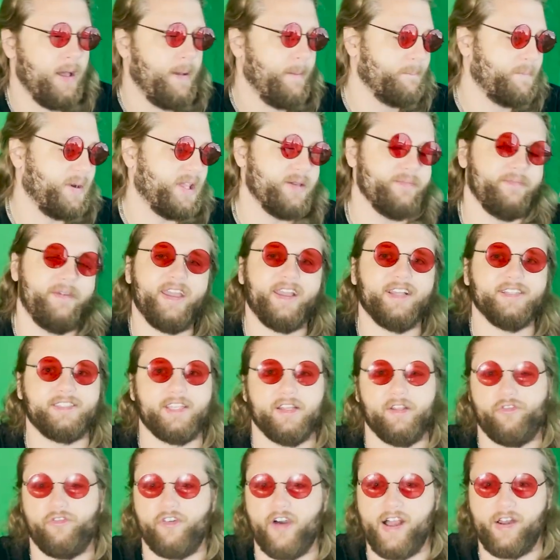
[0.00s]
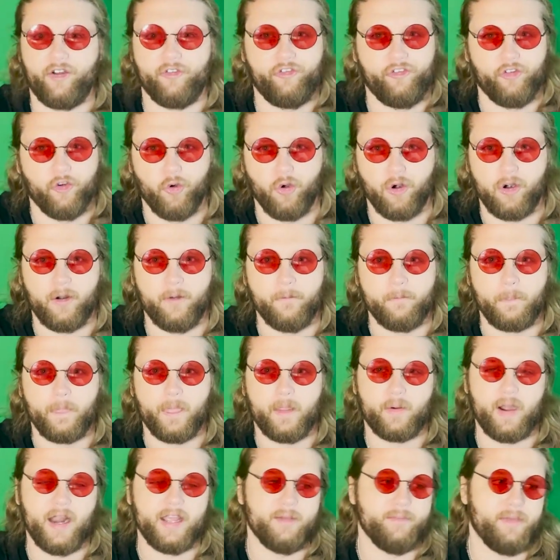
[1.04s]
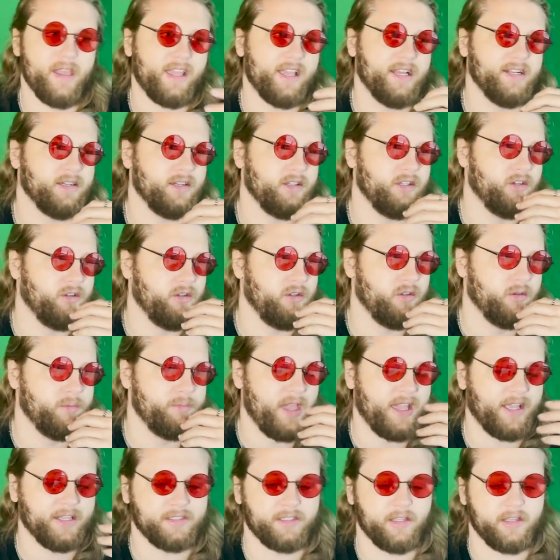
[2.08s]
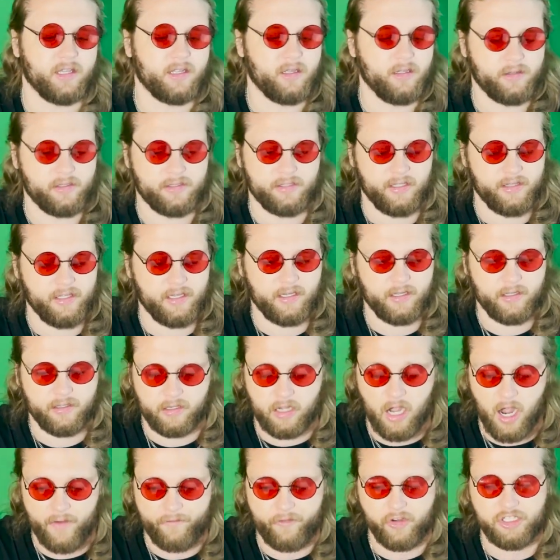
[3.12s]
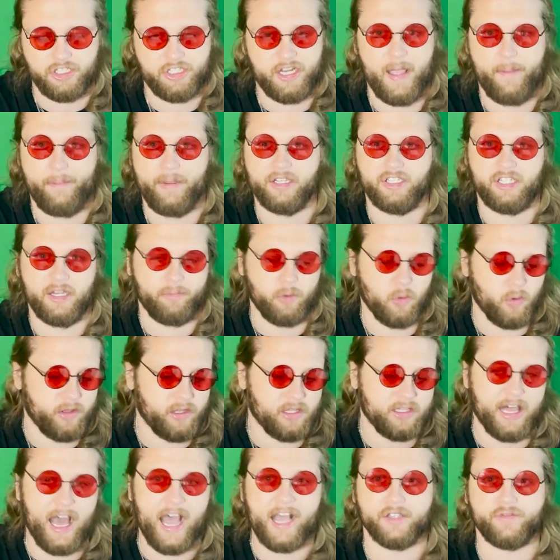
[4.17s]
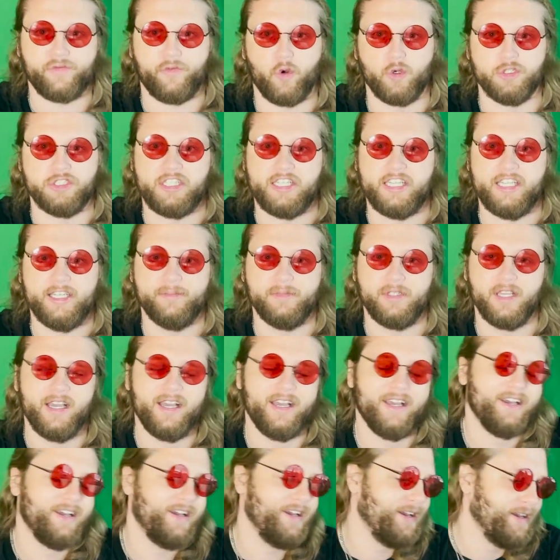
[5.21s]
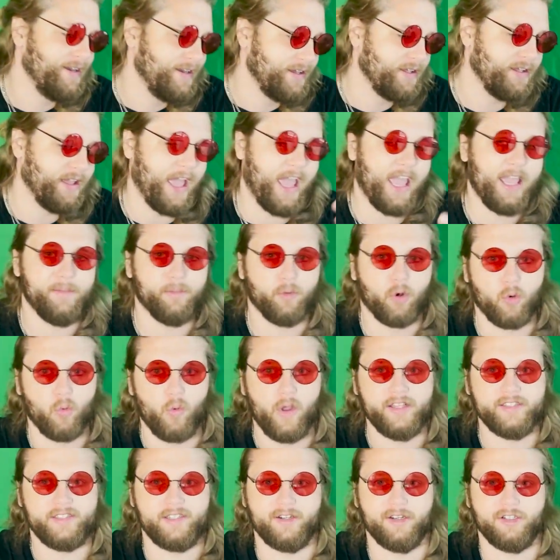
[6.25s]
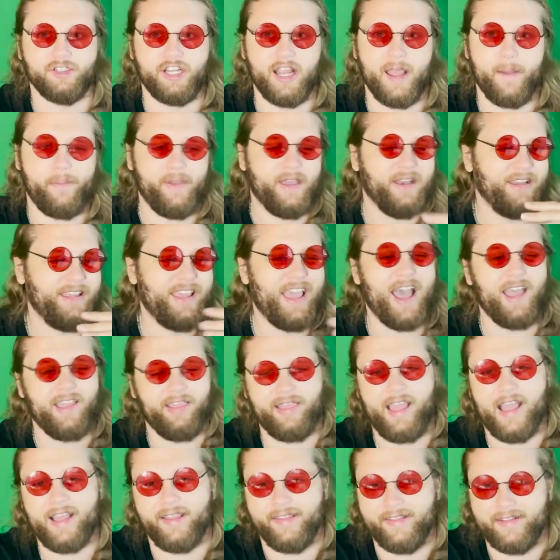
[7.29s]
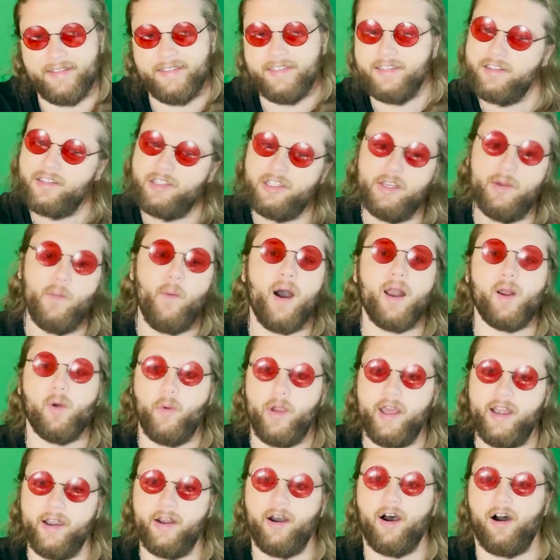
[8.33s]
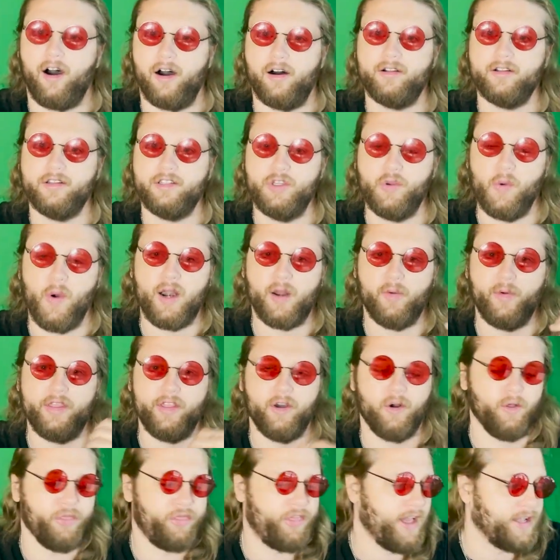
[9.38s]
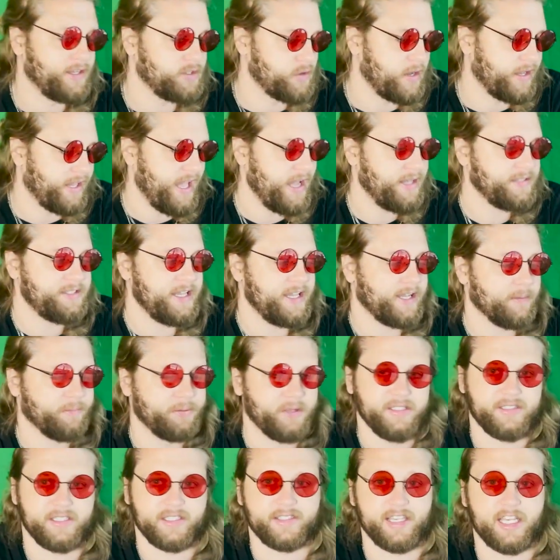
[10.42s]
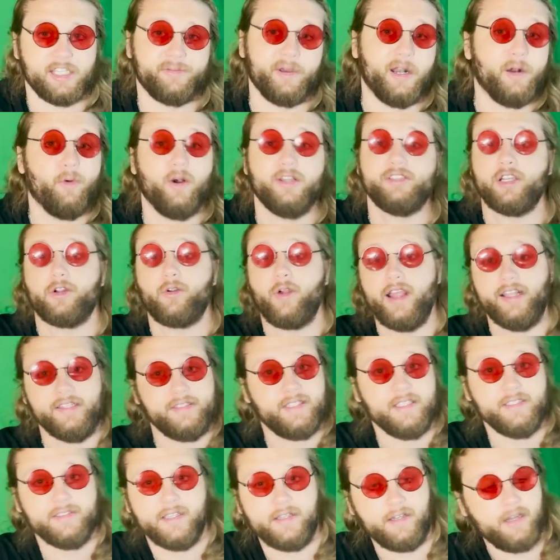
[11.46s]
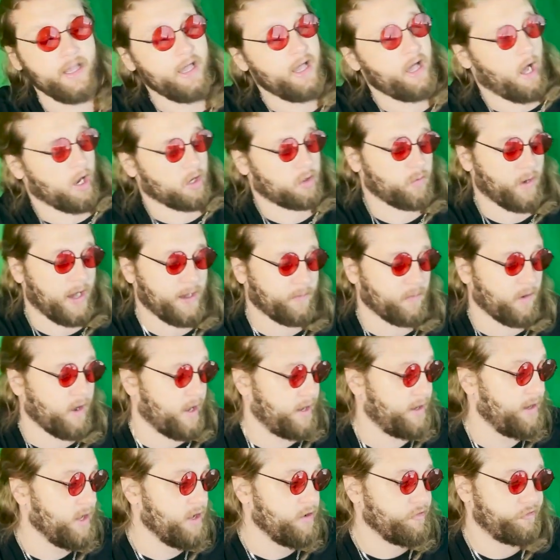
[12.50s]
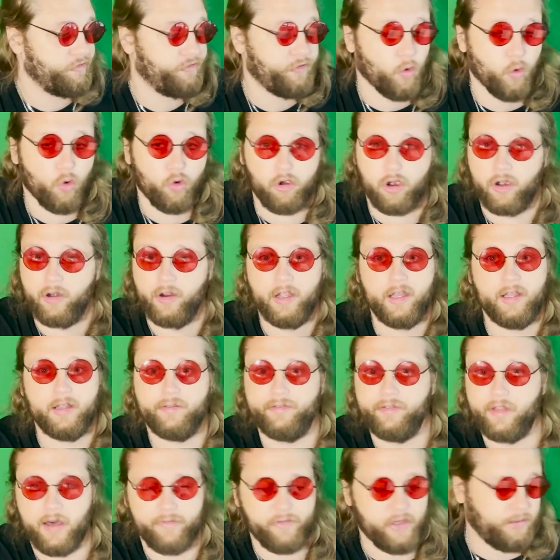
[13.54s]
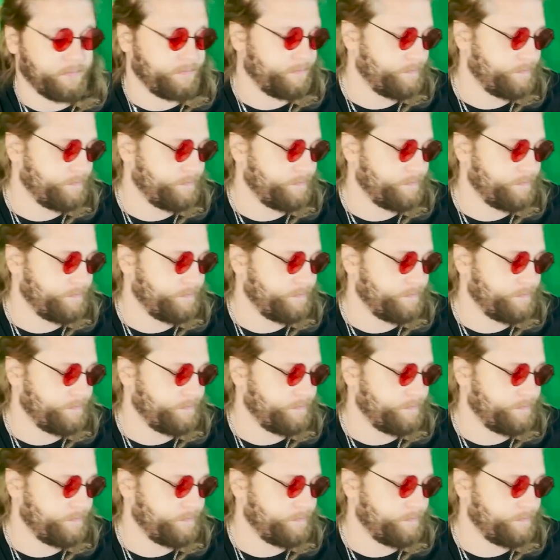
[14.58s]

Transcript: But you make it to the Final Four, right? You make it to the conference championship. You're one of the last 4 teams. 8 more wins and you're a champion. Yeah, that you want to win it all. You want to win the whole thing. So I can't say complete success, but it was a great season, a great run. 4, love it.